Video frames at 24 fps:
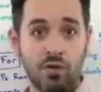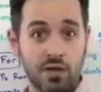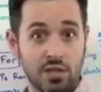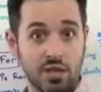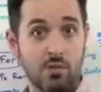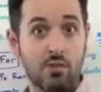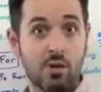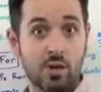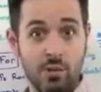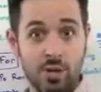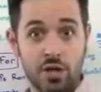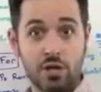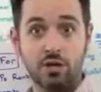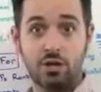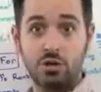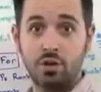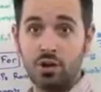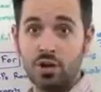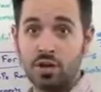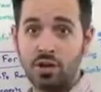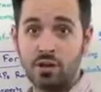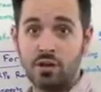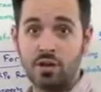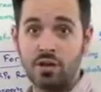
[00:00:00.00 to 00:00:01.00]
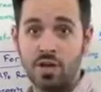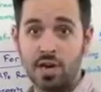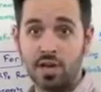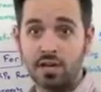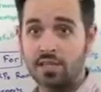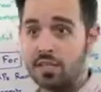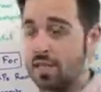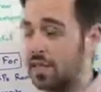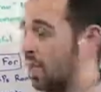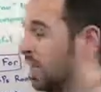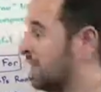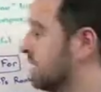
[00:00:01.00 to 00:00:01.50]
because they want to make sure that they're
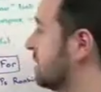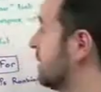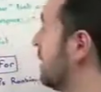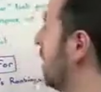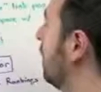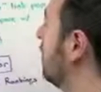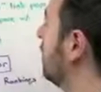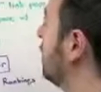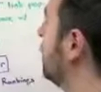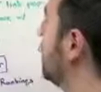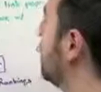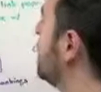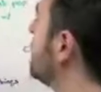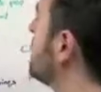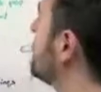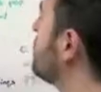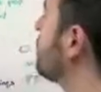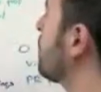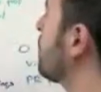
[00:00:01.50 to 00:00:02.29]
indexing that stuff.